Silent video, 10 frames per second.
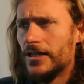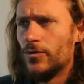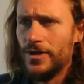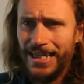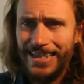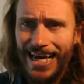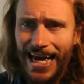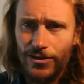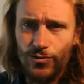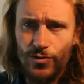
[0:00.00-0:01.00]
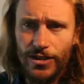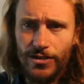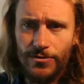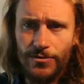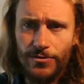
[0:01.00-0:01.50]
within that
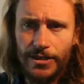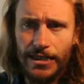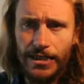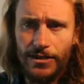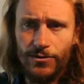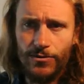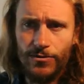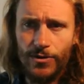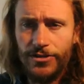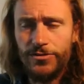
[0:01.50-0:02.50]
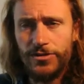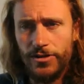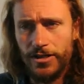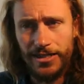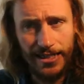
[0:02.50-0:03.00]
we want you to
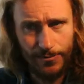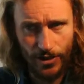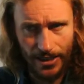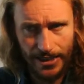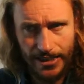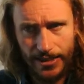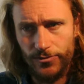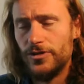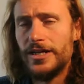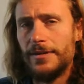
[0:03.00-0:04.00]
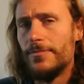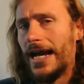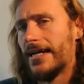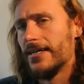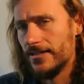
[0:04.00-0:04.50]
learn clean modeling, and we'll get
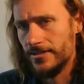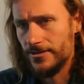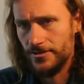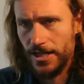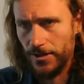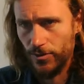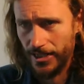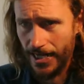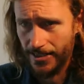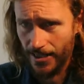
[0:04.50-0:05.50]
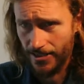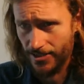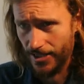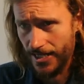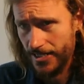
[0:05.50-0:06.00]
back into that, what that
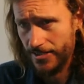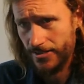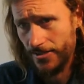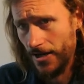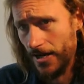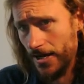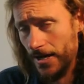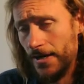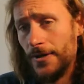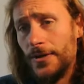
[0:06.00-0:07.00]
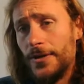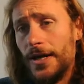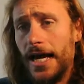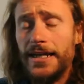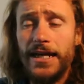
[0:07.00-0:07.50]
actually is.
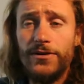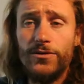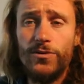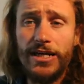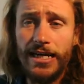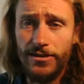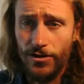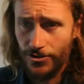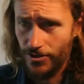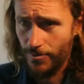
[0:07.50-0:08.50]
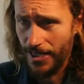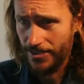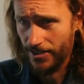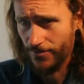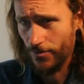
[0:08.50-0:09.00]
And then we get also the
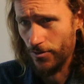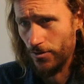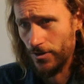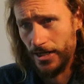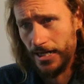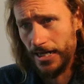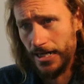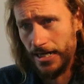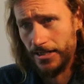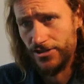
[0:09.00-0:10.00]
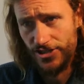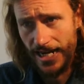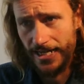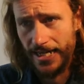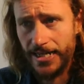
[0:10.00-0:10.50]
basics for
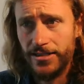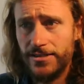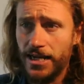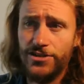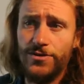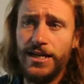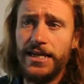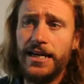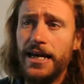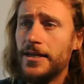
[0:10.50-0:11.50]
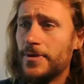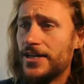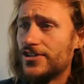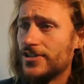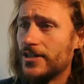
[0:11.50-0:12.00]
shading, texturing,
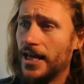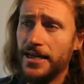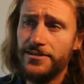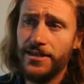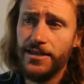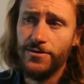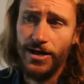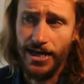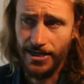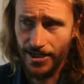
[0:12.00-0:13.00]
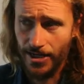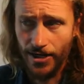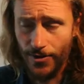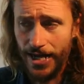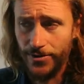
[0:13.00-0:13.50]
animation, lighting, and
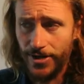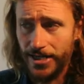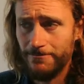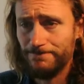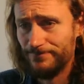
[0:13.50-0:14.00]
rendering.